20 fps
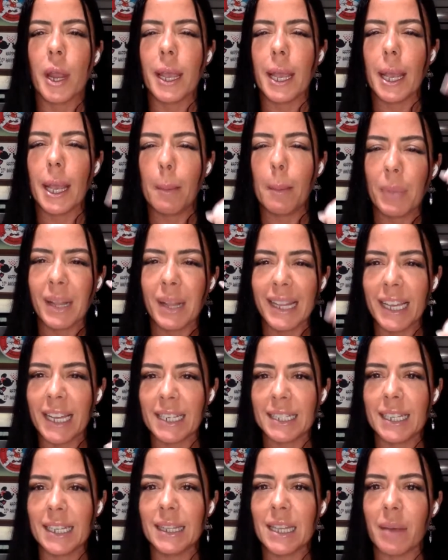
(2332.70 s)
We're
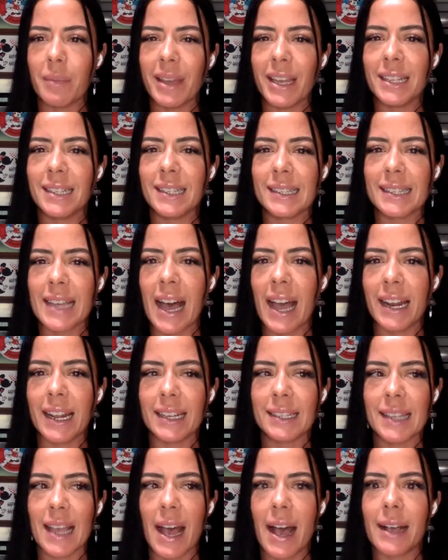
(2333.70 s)
implanting them
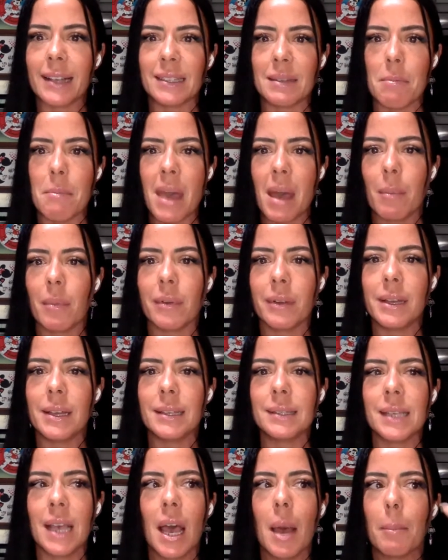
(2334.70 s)
inside us as
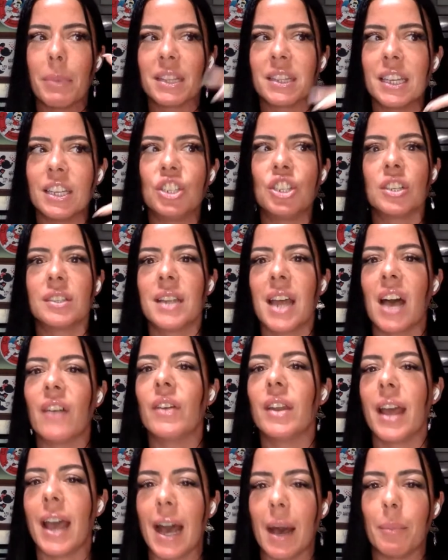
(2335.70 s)
memories, but they just
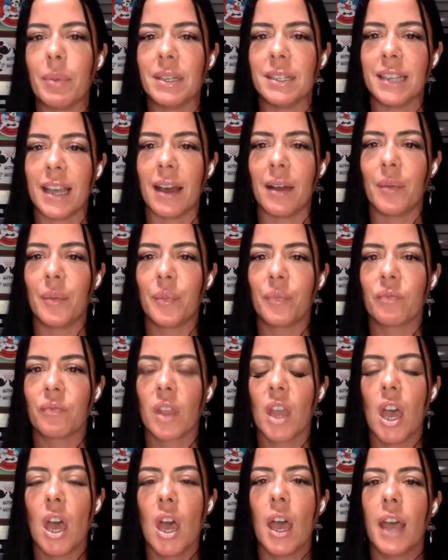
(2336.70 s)
haven't happened yet.
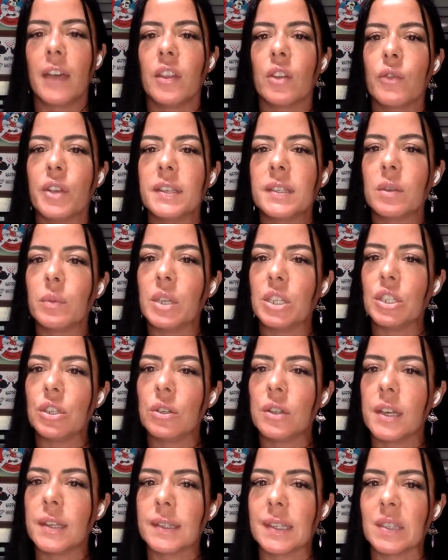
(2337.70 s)
And the reason we
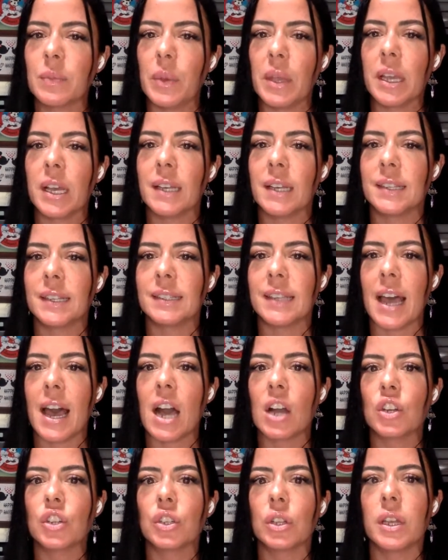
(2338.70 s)
do this is because it's
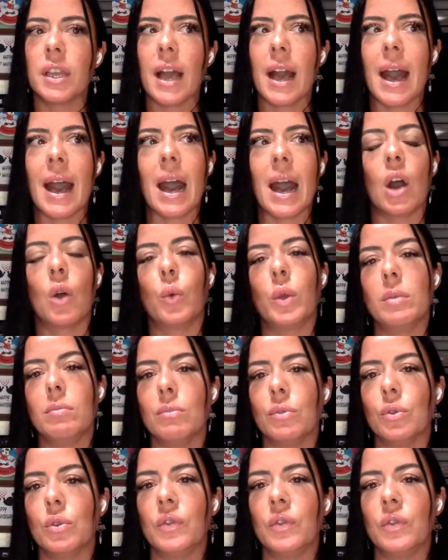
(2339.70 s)
actually how we